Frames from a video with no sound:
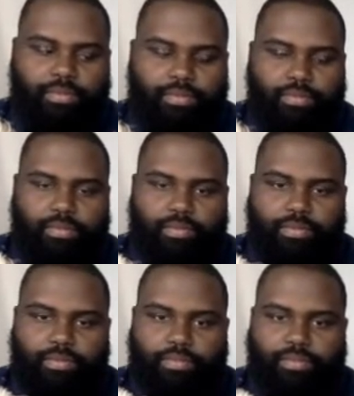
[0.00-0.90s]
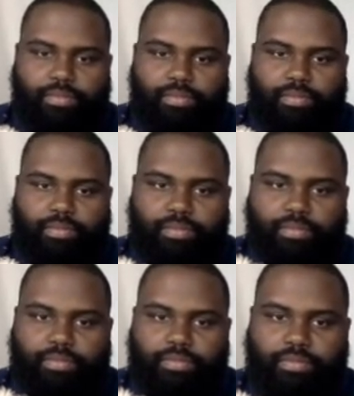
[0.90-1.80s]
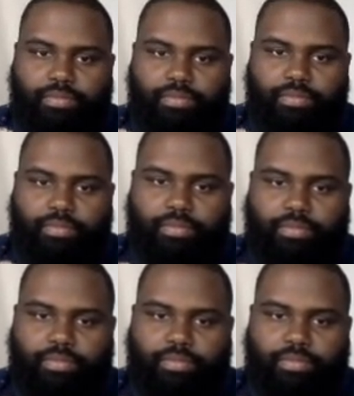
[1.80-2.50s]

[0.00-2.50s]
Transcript: This person isn't speaking.